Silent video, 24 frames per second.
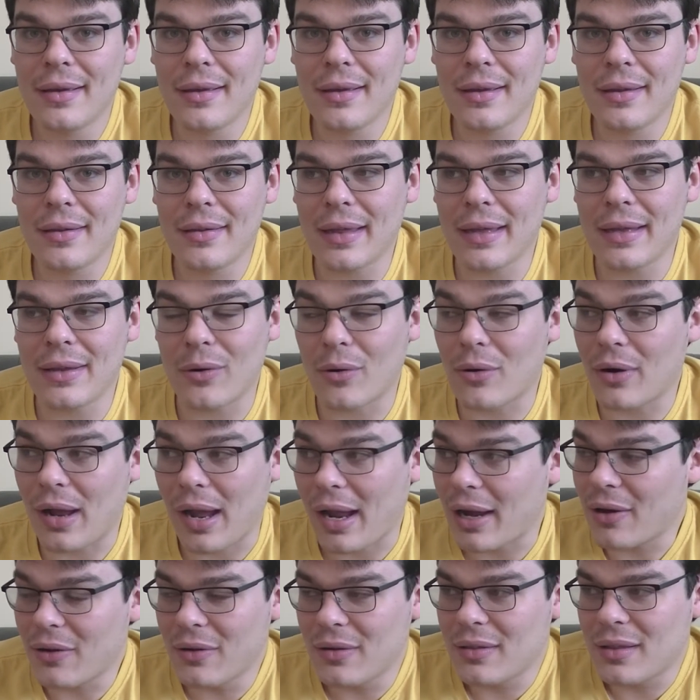Like, or
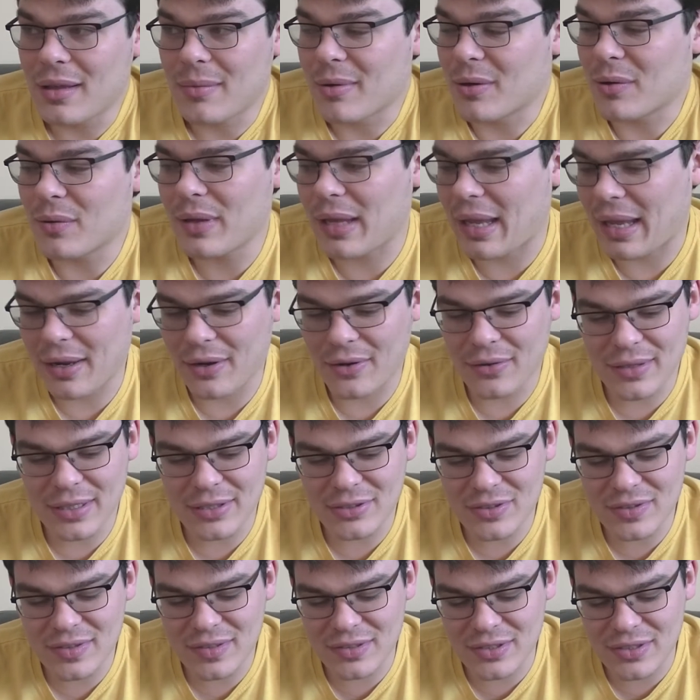hire them. I don't care. Like,
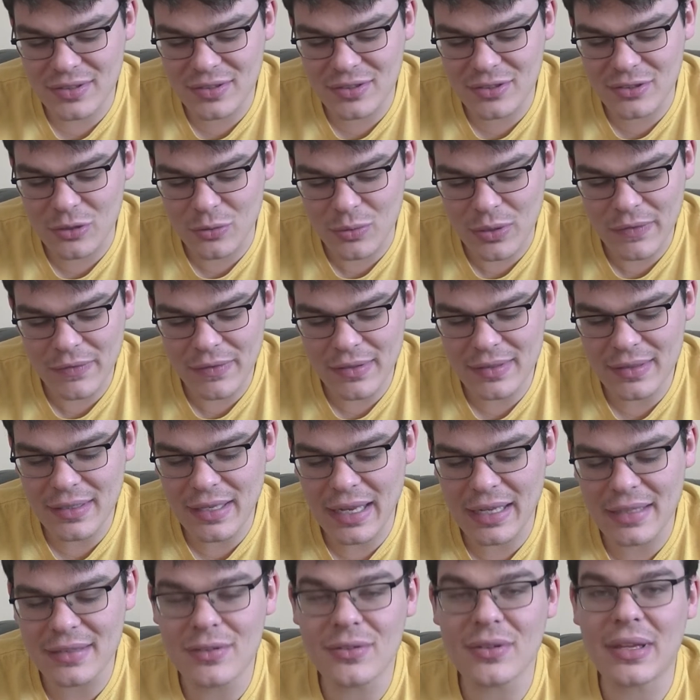just do whatever it
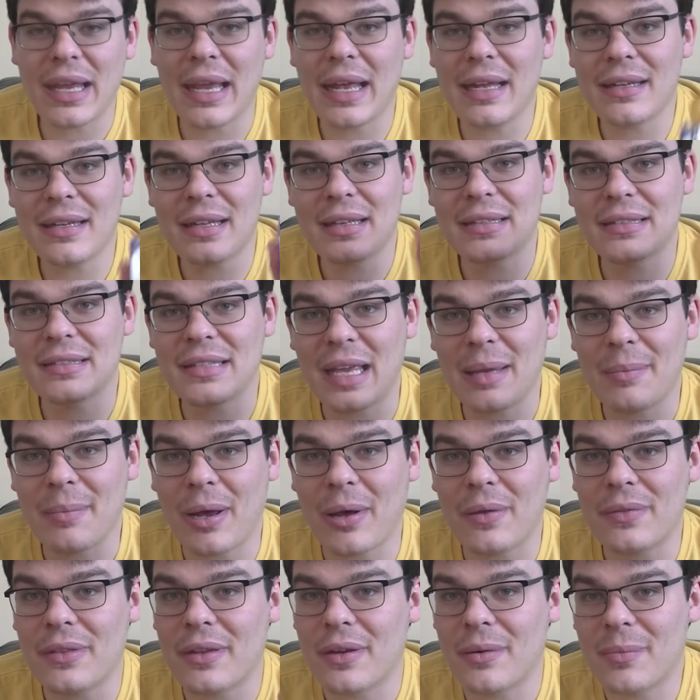is you can to get this game
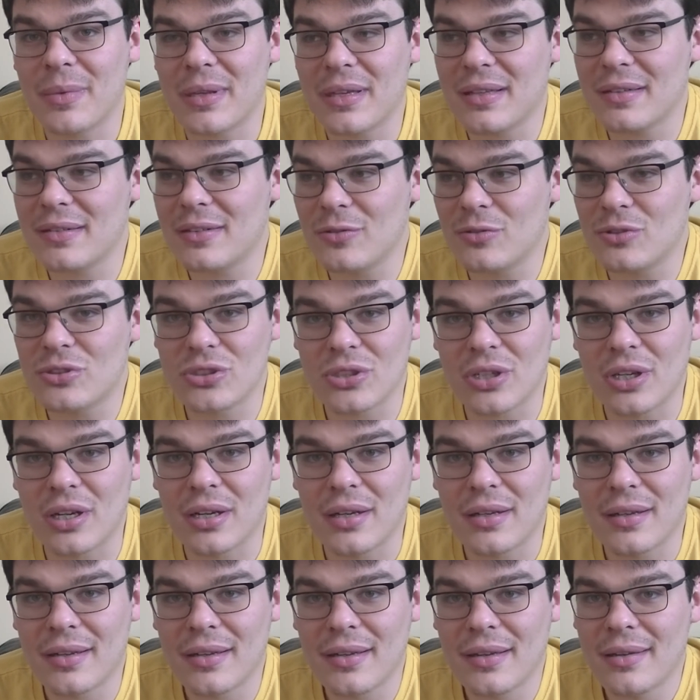out there, because you
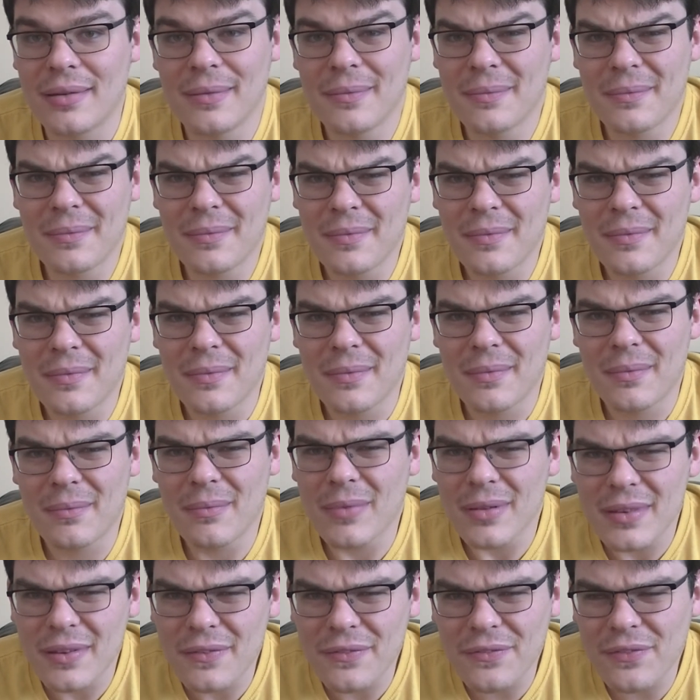should.
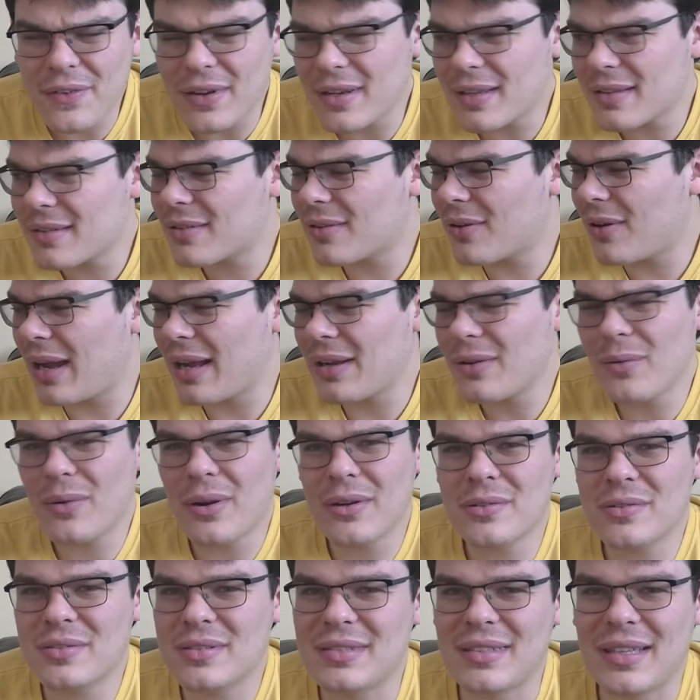What the fuck is going? I don't
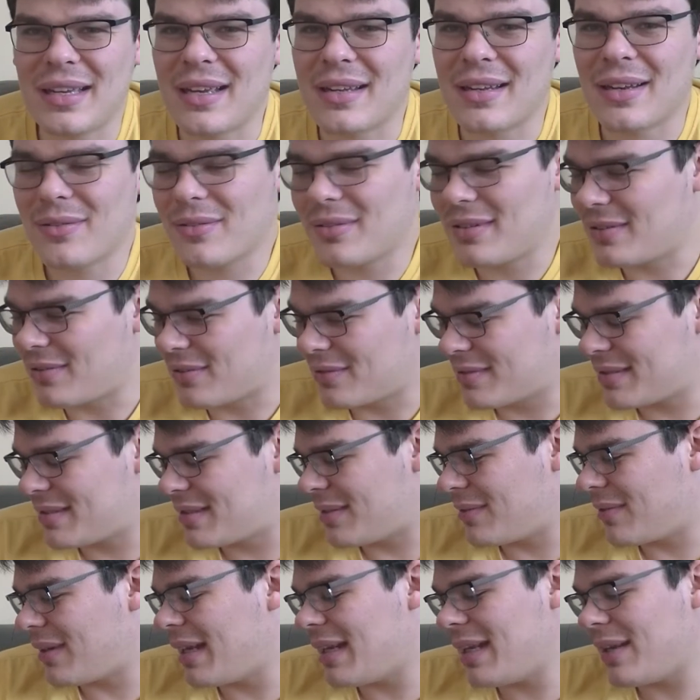understand. I really don't
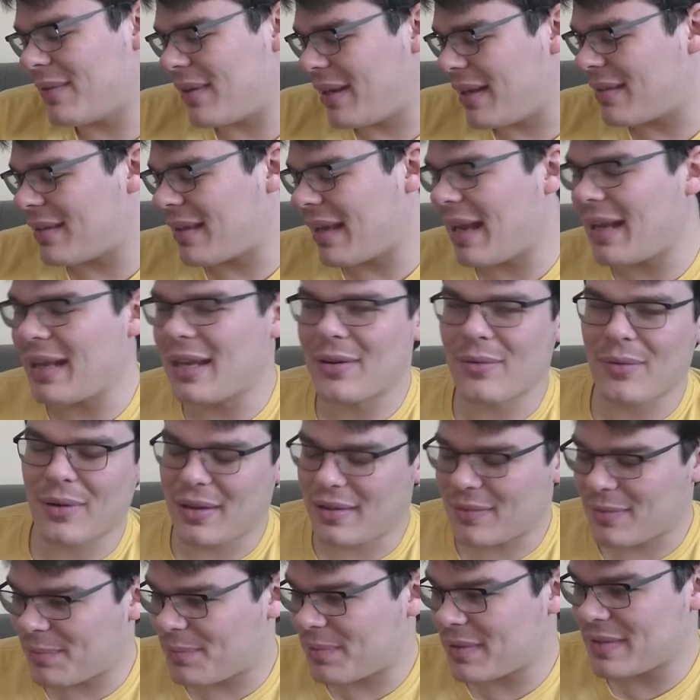understand. Well, anyways.
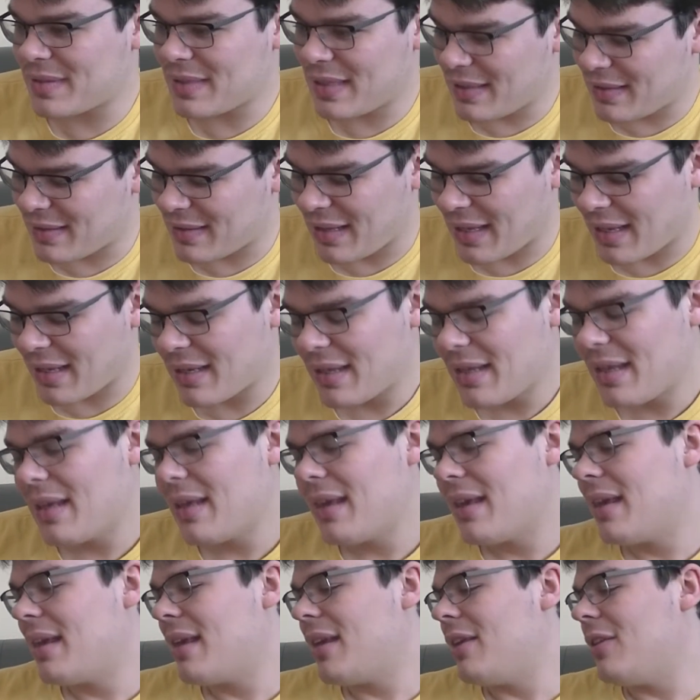Besides that,
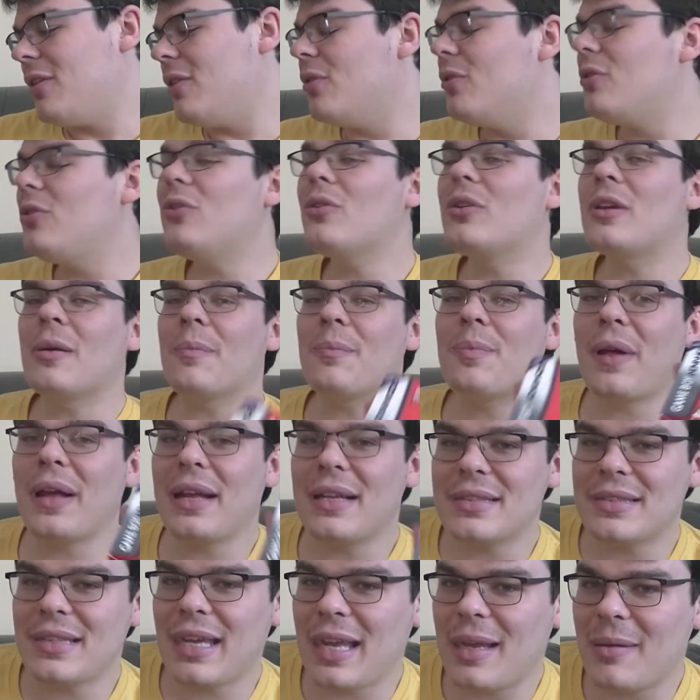you can play
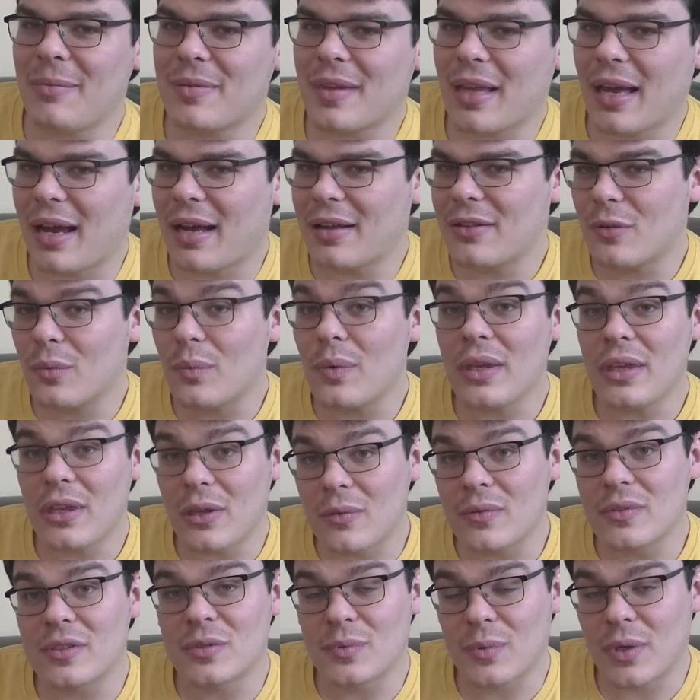these games on the Wii U
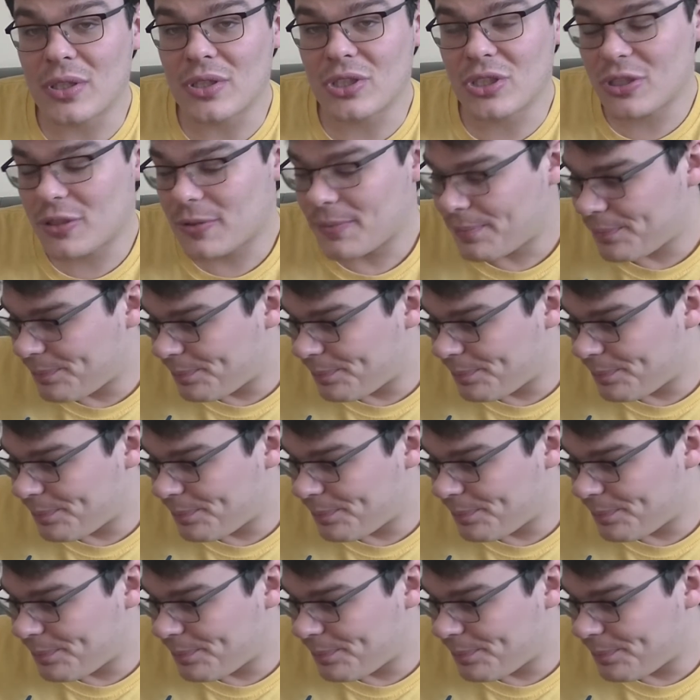and Switch,